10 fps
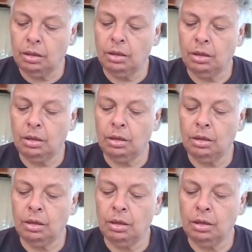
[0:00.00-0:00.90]

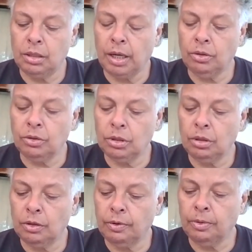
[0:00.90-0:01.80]
Encerrados dentro de
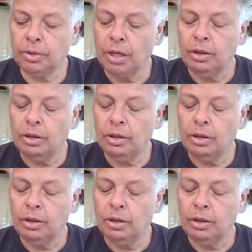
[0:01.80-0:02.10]
las formas.